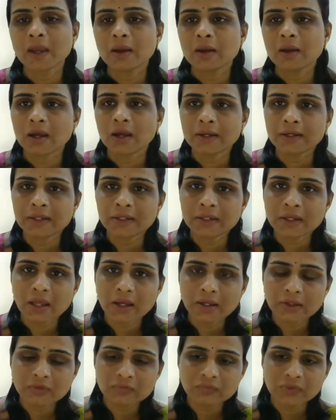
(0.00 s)
And in
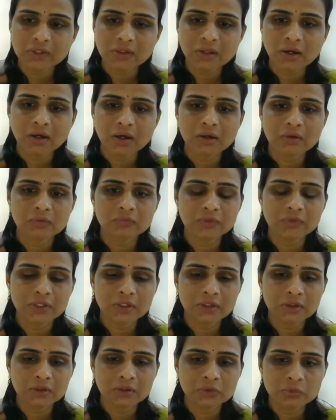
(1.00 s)
Ayurveda,
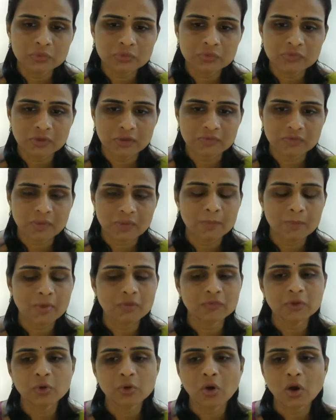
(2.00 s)
we use some of
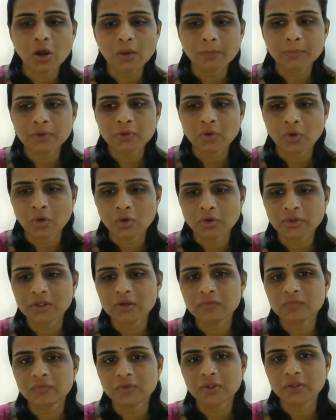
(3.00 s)
the common
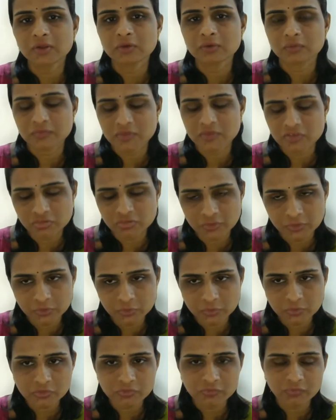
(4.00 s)
oil which we
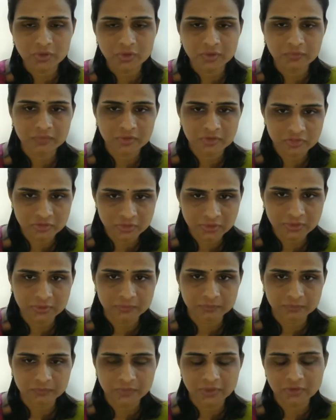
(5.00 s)
use for our
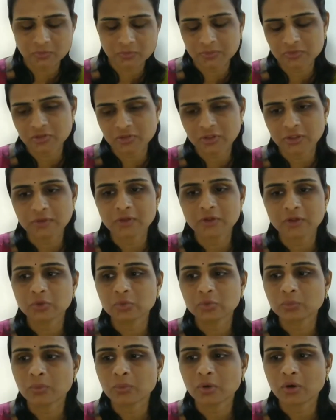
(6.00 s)
children, especially the
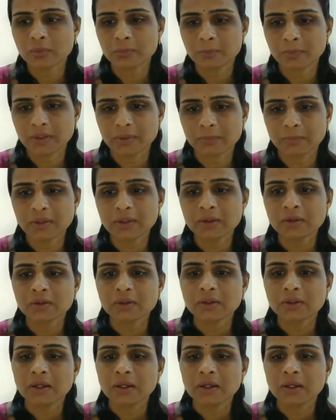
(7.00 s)
newborn baby.